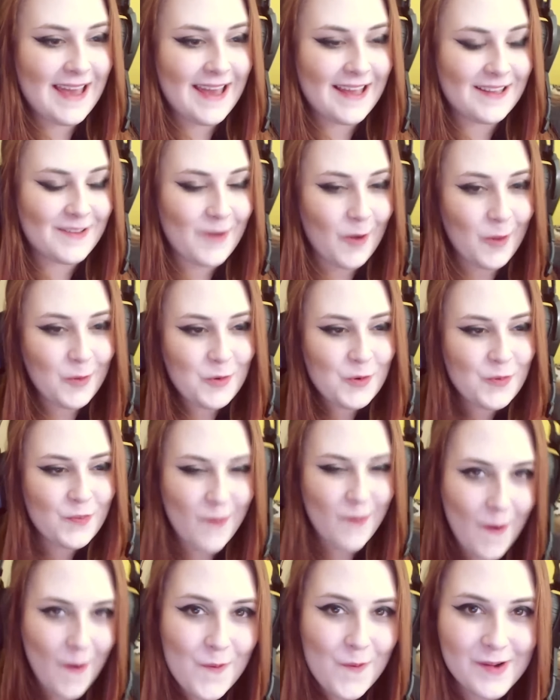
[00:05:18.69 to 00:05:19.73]
and all
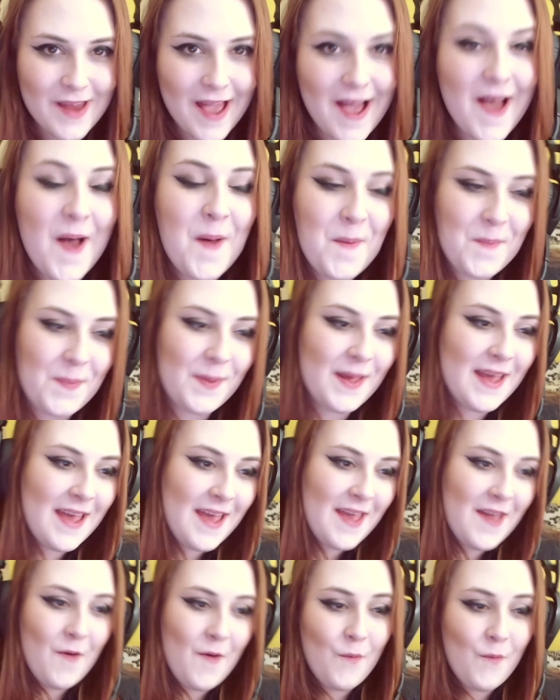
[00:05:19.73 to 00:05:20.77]
grown up
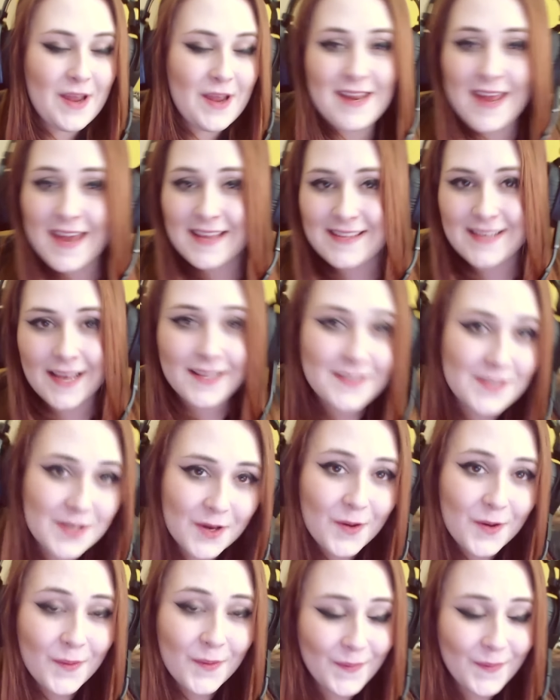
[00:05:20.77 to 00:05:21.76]
with a tattoo.